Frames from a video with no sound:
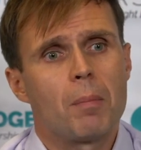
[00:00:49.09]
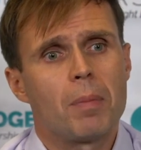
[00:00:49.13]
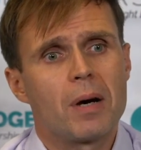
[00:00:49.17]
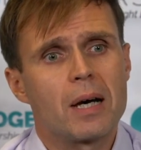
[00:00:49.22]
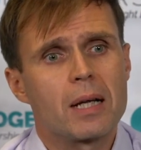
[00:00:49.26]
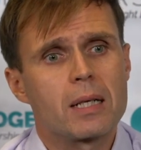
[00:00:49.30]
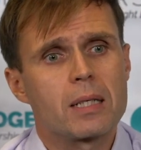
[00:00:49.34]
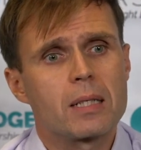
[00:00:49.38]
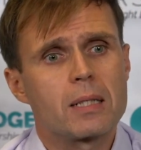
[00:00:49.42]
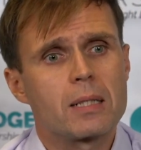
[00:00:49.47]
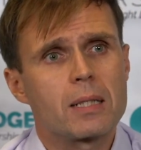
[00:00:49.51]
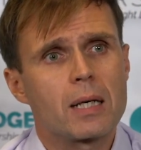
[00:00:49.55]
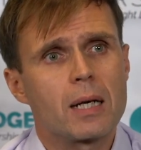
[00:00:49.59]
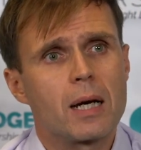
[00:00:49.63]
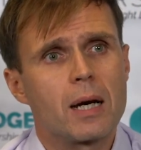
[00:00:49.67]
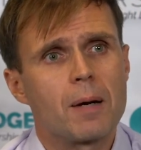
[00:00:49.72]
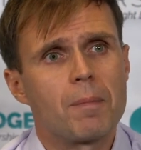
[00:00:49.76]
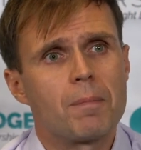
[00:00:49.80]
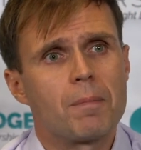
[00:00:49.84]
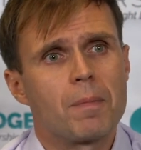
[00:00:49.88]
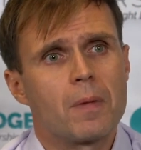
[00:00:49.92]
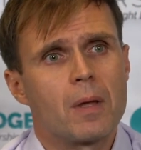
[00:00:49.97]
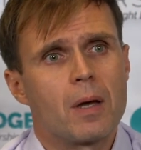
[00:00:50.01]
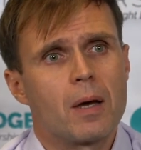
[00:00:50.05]
but,
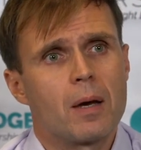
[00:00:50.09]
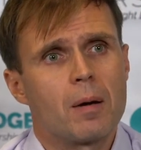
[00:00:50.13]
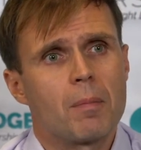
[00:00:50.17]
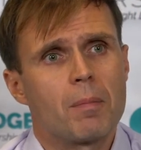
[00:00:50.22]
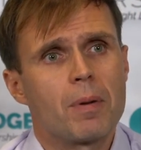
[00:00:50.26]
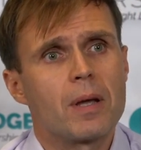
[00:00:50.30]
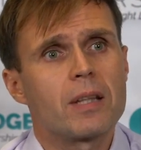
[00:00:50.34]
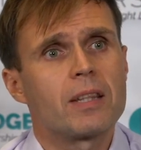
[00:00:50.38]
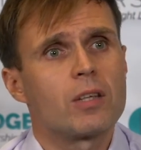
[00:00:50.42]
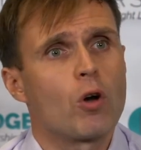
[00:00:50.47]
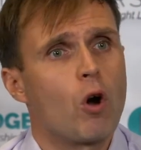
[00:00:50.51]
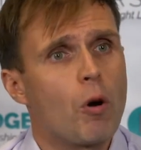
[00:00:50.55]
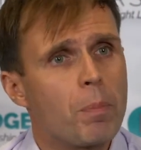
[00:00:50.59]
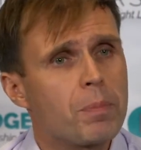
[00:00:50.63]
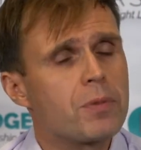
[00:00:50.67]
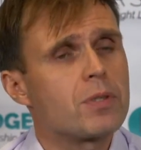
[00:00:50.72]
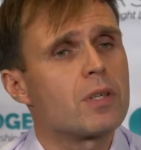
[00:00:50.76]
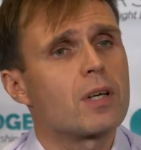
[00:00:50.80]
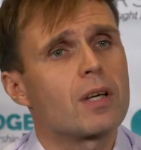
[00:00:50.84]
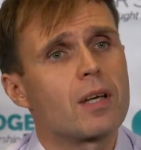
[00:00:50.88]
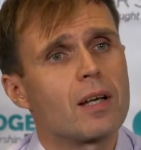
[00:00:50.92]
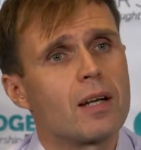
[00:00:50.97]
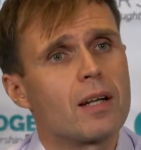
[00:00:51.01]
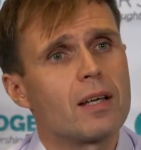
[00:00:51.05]
uh, but the
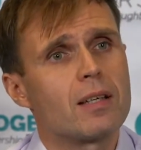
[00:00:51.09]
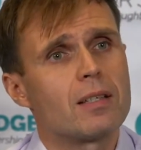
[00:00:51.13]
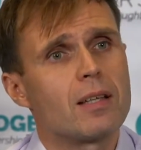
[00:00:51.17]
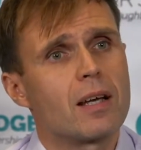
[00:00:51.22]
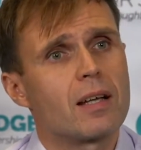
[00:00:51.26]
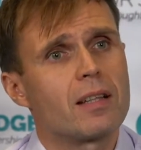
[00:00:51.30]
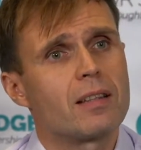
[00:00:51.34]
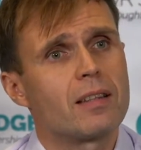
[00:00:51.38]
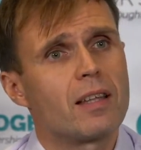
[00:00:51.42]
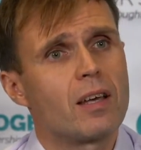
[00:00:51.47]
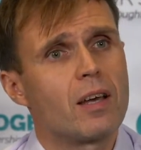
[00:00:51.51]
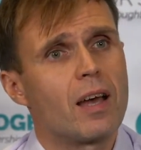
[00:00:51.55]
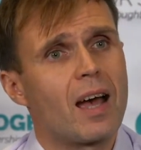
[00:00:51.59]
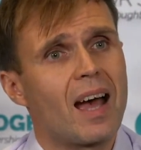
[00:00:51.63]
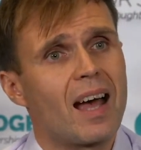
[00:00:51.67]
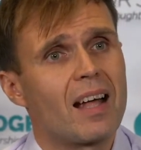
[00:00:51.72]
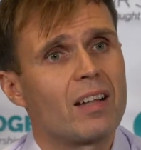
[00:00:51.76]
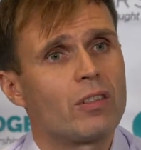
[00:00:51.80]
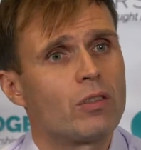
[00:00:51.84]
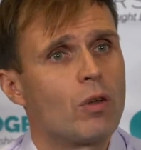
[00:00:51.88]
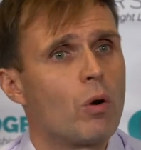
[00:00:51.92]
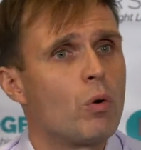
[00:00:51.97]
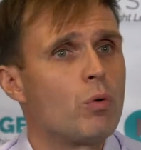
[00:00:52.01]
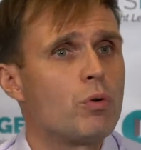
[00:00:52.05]
obstacle is that they
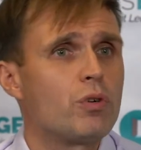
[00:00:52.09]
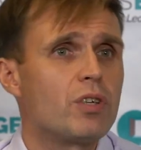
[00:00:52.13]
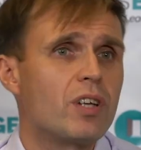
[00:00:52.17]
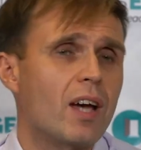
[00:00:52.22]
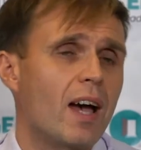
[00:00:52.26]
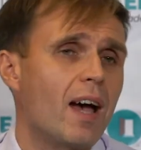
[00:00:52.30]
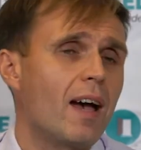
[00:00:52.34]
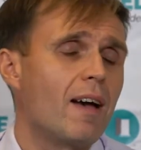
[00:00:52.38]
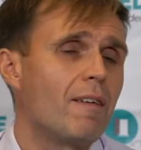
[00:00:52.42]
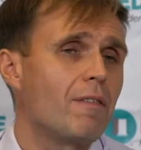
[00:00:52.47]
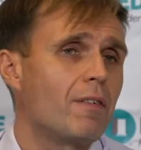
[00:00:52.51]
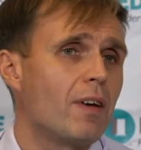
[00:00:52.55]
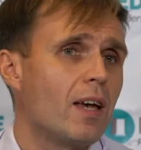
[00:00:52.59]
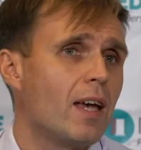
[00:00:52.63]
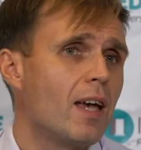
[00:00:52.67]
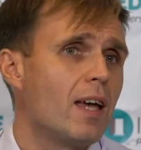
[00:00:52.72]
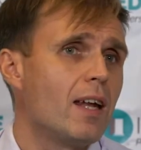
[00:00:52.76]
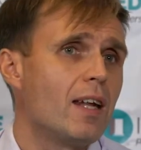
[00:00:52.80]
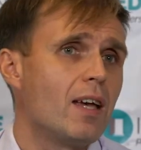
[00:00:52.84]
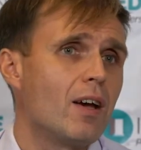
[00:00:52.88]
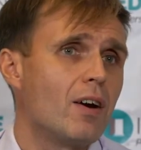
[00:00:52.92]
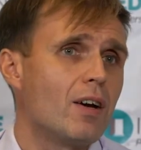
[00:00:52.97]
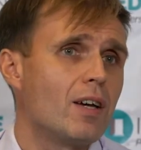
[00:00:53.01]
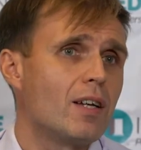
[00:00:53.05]
don't have
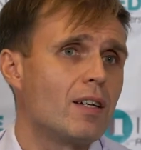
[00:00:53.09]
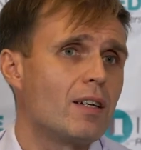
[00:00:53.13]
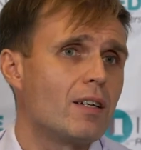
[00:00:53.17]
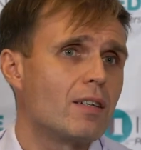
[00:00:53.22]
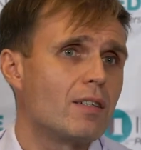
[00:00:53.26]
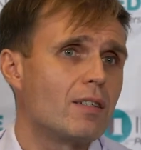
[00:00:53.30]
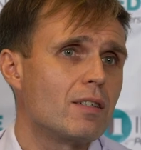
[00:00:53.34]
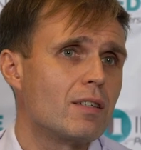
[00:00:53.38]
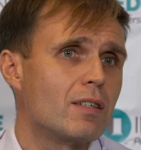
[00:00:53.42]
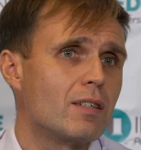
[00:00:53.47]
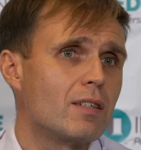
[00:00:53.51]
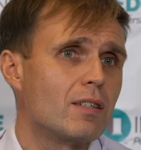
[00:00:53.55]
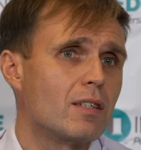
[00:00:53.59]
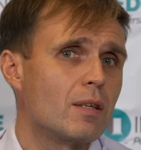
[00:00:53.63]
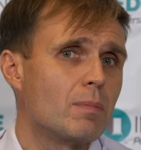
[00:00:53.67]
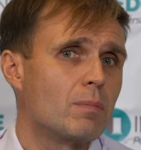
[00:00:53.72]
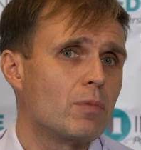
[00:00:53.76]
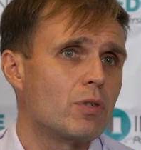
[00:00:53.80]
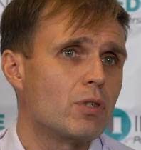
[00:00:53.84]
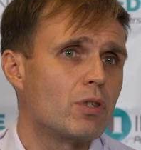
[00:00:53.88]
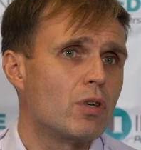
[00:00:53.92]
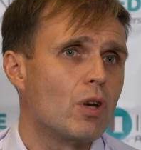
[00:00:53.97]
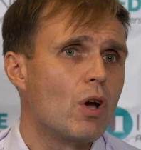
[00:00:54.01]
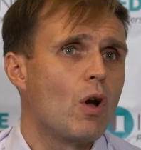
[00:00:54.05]
any IT
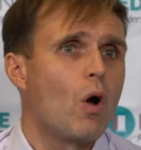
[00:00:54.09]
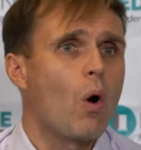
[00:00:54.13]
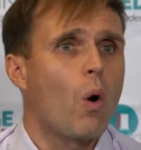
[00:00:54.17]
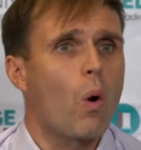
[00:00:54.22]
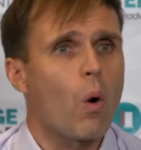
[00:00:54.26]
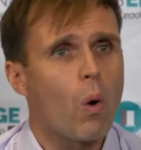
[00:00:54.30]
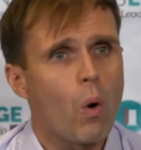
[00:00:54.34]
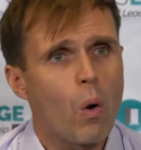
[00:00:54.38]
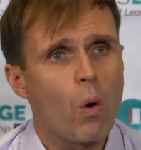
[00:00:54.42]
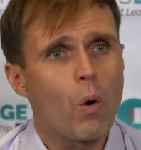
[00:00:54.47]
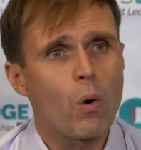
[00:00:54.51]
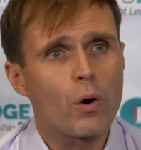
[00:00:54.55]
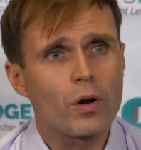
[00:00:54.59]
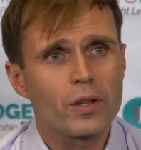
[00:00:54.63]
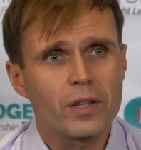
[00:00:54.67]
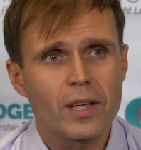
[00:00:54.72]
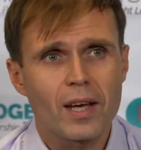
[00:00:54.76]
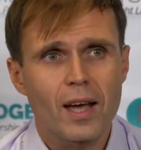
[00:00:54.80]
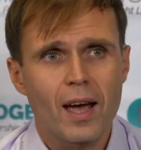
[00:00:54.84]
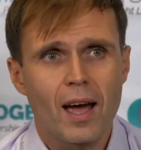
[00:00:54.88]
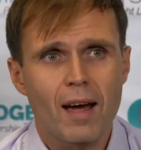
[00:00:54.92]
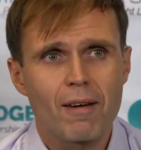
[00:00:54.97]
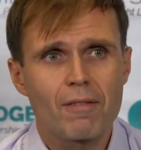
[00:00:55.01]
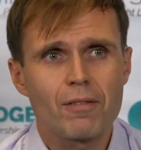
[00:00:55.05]
systems or
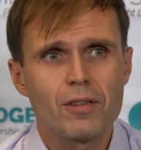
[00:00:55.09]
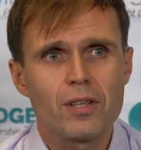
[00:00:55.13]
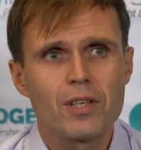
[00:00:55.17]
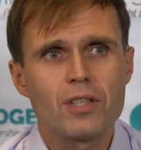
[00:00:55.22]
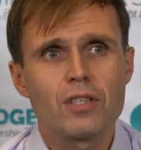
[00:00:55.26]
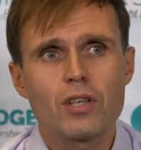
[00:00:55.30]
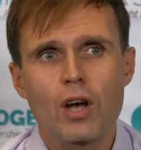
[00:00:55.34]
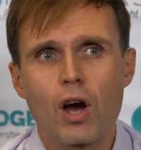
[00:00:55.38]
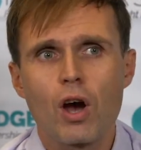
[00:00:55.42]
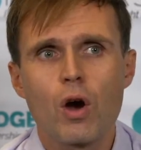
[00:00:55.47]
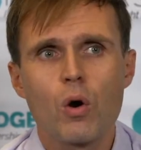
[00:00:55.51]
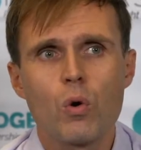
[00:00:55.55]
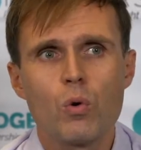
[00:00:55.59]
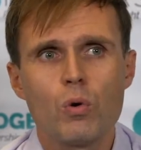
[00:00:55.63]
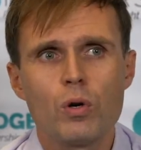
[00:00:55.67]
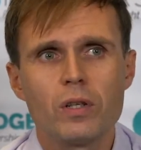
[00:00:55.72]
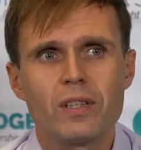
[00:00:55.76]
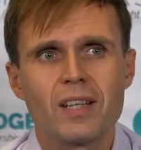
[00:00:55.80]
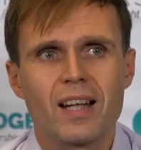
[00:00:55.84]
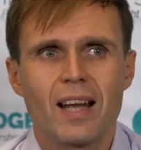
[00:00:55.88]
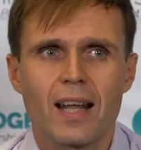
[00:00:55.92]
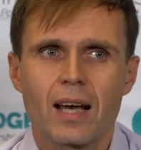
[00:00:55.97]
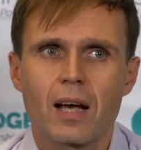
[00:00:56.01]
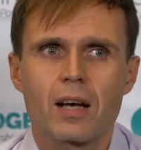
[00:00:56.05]
they have these
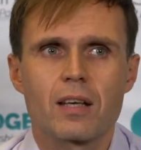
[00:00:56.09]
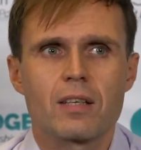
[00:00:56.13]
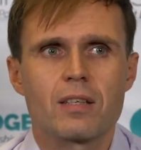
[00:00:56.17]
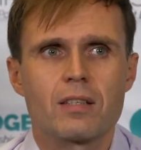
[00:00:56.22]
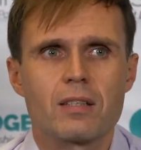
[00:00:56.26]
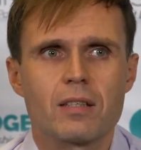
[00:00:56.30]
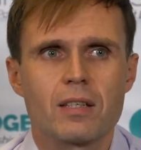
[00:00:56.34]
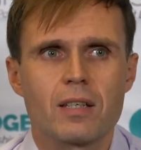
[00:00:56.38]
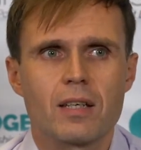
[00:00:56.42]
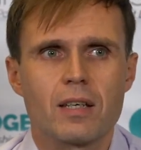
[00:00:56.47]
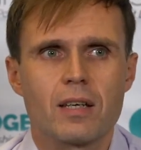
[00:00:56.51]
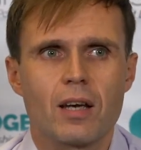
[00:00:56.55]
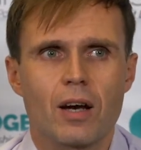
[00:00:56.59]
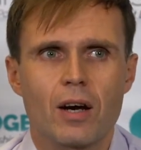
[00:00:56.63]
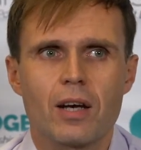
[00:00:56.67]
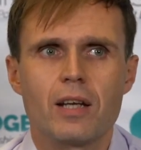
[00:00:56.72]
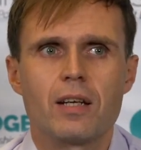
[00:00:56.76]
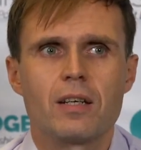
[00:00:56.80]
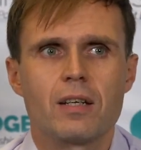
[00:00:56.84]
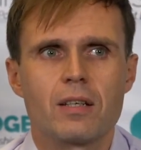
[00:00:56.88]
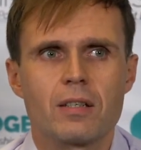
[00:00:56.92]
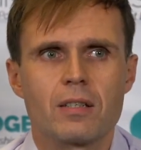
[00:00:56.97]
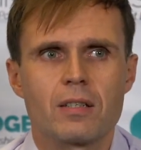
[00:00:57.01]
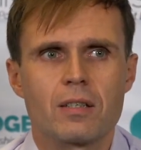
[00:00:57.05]
old legacy
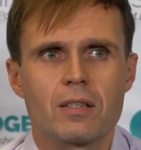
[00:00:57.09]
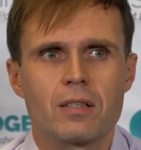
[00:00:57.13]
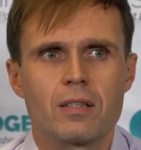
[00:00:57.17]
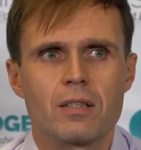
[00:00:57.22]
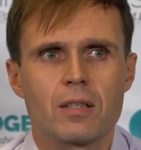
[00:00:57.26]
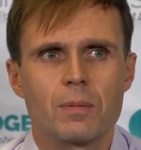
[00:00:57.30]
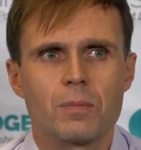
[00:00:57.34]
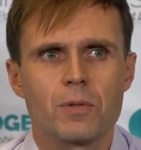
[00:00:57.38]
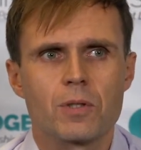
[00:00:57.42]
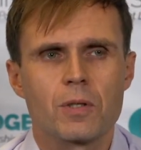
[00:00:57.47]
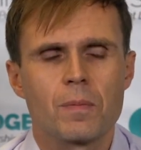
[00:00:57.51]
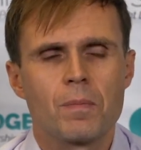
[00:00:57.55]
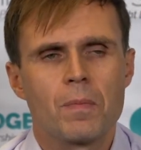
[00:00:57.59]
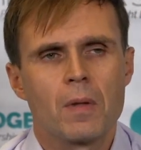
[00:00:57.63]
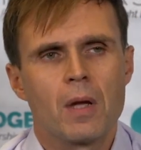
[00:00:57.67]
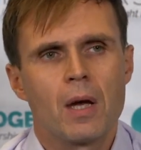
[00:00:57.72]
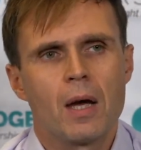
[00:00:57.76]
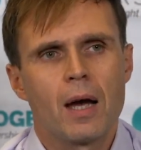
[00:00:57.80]
IT systems.